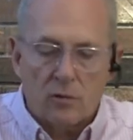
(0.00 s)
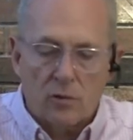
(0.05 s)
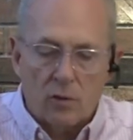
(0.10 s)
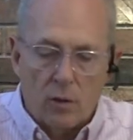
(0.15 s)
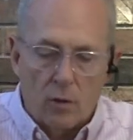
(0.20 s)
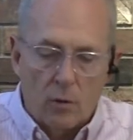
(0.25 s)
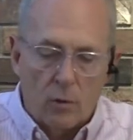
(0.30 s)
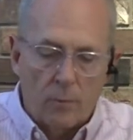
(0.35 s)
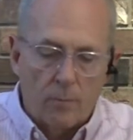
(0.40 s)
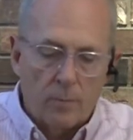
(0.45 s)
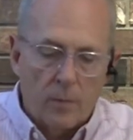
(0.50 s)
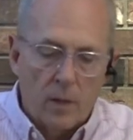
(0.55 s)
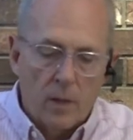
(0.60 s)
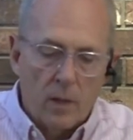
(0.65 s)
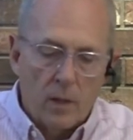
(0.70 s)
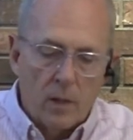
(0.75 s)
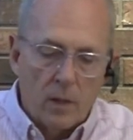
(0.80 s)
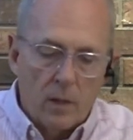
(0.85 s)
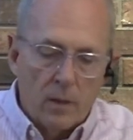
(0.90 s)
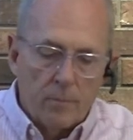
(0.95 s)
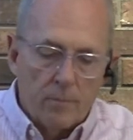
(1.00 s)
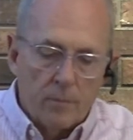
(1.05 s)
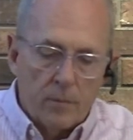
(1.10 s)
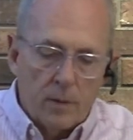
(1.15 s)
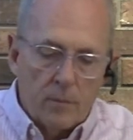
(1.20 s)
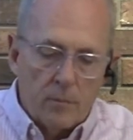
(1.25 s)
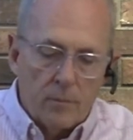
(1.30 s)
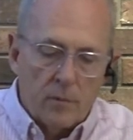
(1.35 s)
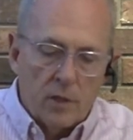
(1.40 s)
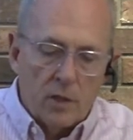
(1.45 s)
So
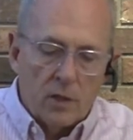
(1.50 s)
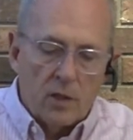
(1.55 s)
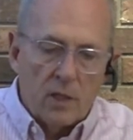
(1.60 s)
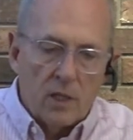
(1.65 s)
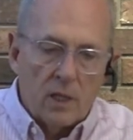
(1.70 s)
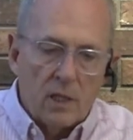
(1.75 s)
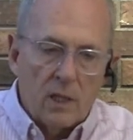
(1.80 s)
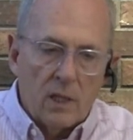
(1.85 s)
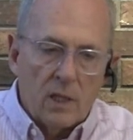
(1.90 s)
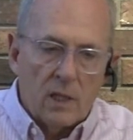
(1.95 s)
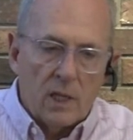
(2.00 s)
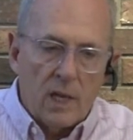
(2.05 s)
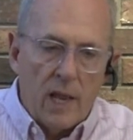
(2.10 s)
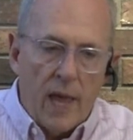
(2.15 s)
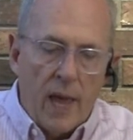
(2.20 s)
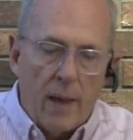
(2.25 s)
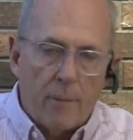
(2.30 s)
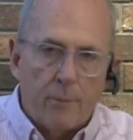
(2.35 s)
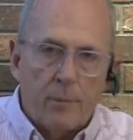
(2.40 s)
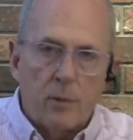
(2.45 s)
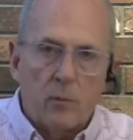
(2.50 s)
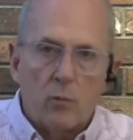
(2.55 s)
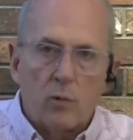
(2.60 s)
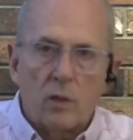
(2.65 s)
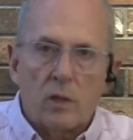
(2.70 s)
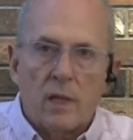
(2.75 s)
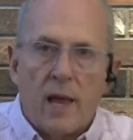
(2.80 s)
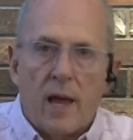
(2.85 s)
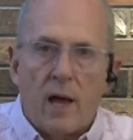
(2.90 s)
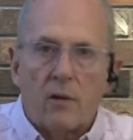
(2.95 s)
the thing that can happen
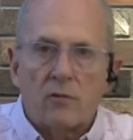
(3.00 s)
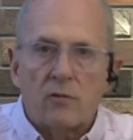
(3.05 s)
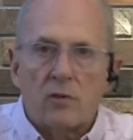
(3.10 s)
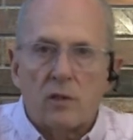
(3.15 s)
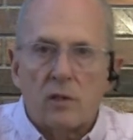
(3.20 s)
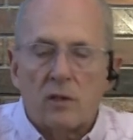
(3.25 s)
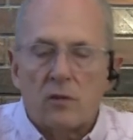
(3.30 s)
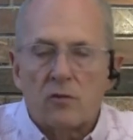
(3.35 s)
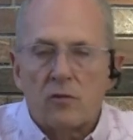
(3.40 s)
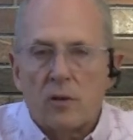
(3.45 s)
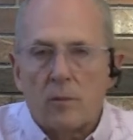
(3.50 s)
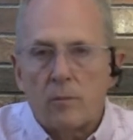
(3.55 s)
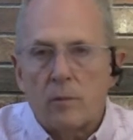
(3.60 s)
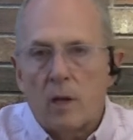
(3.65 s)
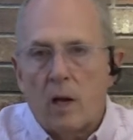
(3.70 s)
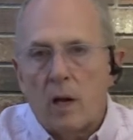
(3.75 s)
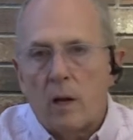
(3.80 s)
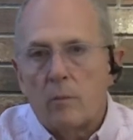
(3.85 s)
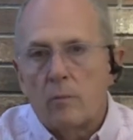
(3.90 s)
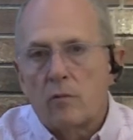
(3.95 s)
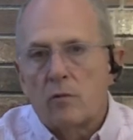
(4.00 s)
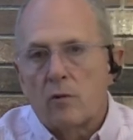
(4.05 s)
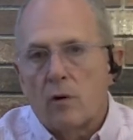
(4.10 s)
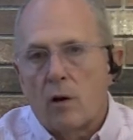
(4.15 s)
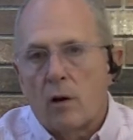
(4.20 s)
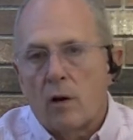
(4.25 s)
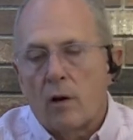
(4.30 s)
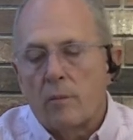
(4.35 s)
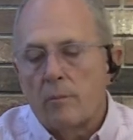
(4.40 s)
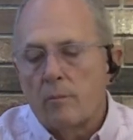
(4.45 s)
with dowsing is sometimes
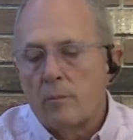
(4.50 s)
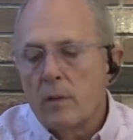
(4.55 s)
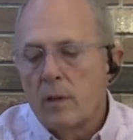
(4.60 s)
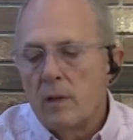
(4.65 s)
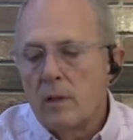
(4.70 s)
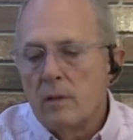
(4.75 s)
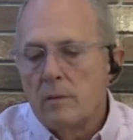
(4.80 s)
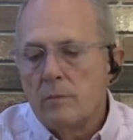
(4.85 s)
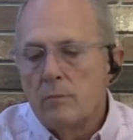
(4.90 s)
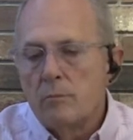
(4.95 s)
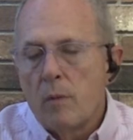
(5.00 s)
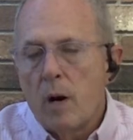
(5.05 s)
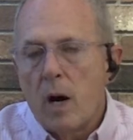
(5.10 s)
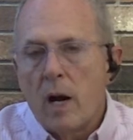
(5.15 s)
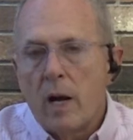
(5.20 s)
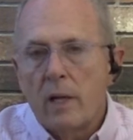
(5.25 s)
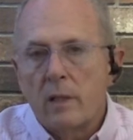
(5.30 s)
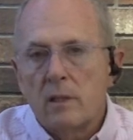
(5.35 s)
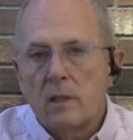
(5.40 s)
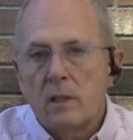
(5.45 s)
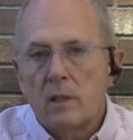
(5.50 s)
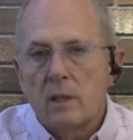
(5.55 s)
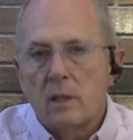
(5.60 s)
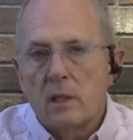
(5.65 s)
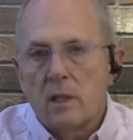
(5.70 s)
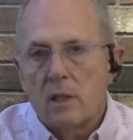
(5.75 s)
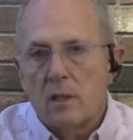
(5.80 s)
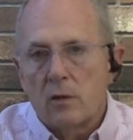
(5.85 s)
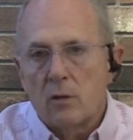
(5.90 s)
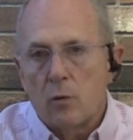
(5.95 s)
our mind can
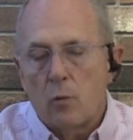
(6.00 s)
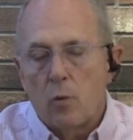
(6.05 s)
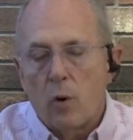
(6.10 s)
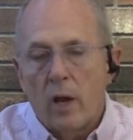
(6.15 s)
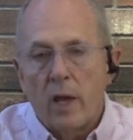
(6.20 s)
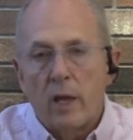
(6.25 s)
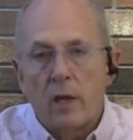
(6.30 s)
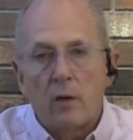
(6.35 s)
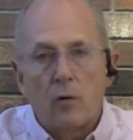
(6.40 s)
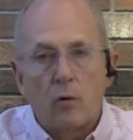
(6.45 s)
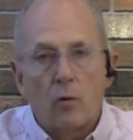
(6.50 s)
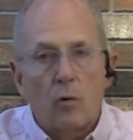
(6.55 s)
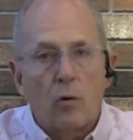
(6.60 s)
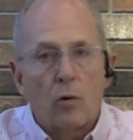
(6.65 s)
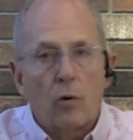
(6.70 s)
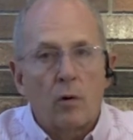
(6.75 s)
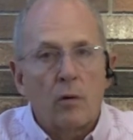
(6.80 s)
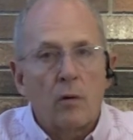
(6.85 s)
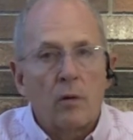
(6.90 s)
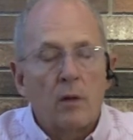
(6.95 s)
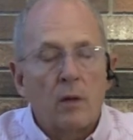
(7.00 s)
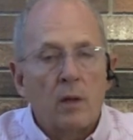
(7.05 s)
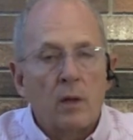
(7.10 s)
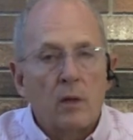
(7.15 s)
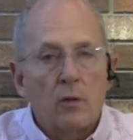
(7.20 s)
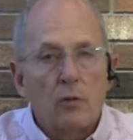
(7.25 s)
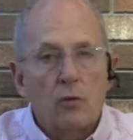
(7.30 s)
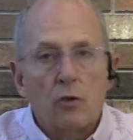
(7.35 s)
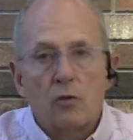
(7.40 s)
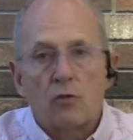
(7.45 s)
get in the way or
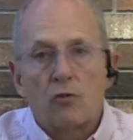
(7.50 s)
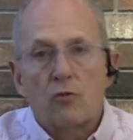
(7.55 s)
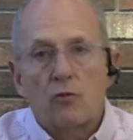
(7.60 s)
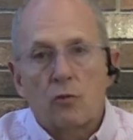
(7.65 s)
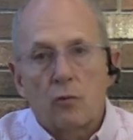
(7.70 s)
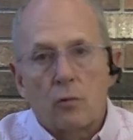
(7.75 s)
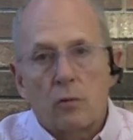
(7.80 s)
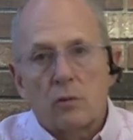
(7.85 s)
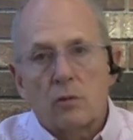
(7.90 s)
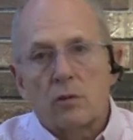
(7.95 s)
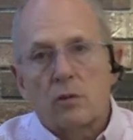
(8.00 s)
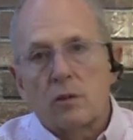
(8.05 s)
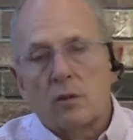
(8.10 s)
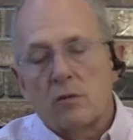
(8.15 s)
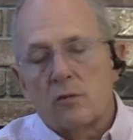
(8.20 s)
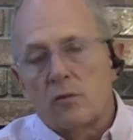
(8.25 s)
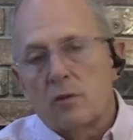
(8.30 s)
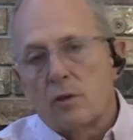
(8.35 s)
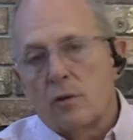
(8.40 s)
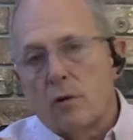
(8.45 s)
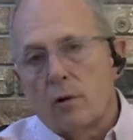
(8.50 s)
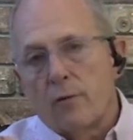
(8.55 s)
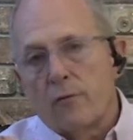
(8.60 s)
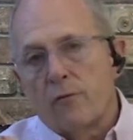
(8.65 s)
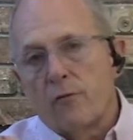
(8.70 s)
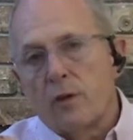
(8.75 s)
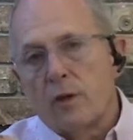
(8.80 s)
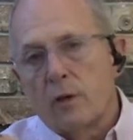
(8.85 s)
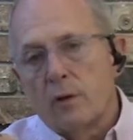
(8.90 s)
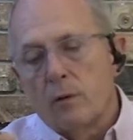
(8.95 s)
distortions in our
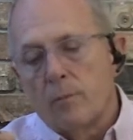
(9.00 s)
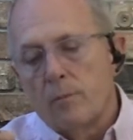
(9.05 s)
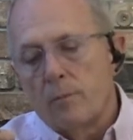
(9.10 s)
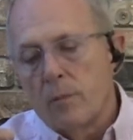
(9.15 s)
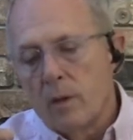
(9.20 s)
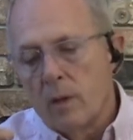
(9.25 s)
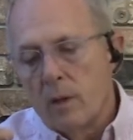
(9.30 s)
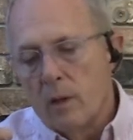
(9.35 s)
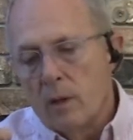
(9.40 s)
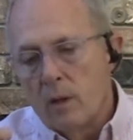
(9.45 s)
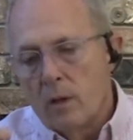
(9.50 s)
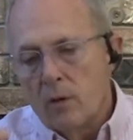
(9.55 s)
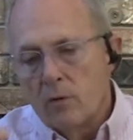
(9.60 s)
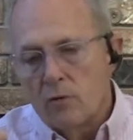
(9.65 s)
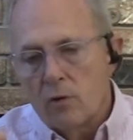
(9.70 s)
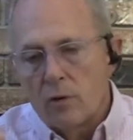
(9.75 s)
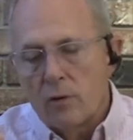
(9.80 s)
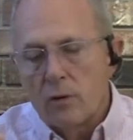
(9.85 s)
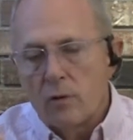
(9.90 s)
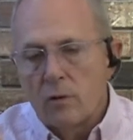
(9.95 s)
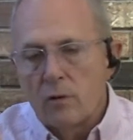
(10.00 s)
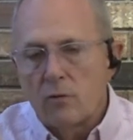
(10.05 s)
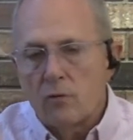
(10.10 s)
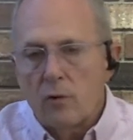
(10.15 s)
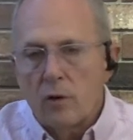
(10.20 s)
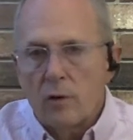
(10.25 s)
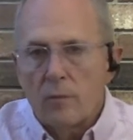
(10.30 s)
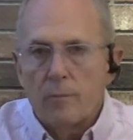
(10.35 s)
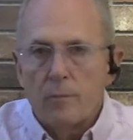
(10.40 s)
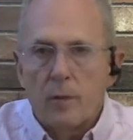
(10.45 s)
field. So there is
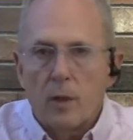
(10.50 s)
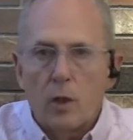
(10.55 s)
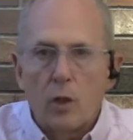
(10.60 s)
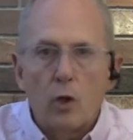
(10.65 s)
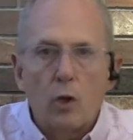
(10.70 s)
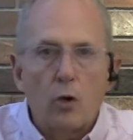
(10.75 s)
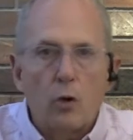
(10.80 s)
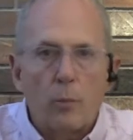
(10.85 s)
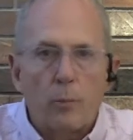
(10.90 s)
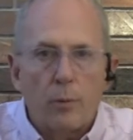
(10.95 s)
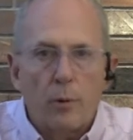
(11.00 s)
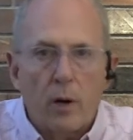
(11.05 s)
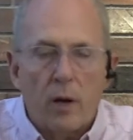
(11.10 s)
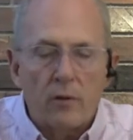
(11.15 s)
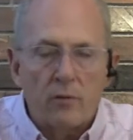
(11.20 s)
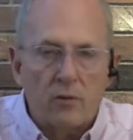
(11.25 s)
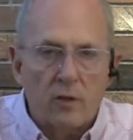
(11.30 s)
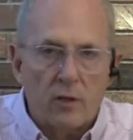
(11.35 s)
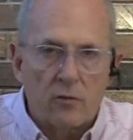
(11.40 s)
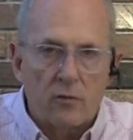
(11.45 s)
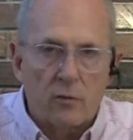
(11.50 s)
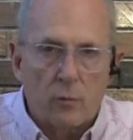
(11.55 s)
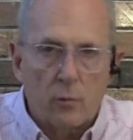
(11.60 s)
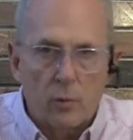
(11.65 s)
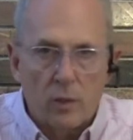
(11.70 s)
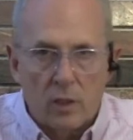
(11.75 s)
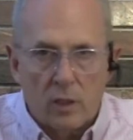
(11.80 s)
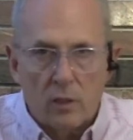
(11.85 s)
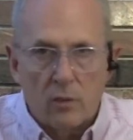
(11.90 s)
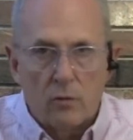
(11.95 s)
a little process that
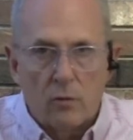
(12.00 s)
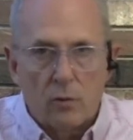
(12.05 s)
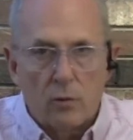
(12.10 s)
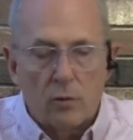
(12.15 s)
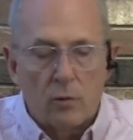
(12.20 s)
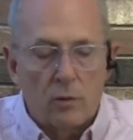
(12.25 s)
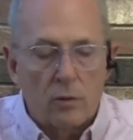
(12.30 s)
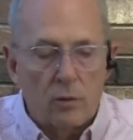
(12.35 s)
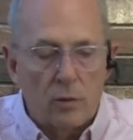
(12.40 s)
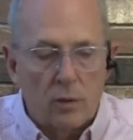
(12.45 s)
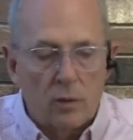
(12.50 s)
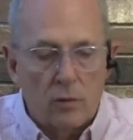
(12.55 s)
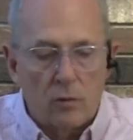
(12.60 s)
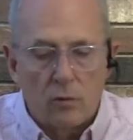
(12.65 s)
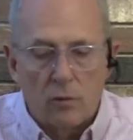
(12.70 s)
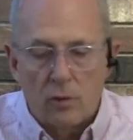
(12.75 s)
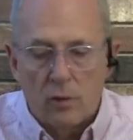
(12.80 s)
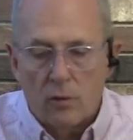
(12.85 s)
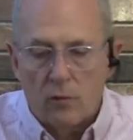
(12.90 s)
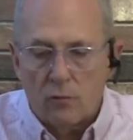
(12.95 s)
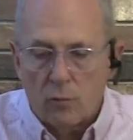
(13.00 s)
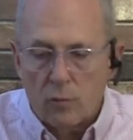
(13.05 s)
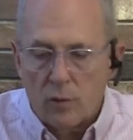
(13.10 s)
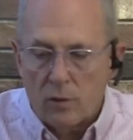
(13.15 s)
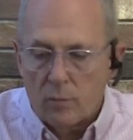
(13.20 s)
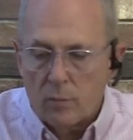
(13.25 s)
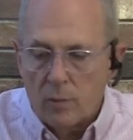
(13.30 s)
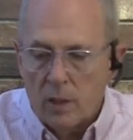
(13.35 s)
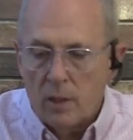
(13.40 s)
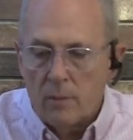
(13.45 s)
we can do, and you can do this with
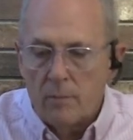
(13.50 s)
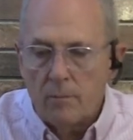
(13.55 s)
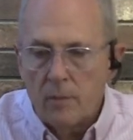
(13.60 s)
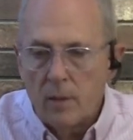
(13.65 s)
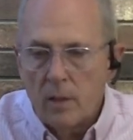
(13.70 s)
me.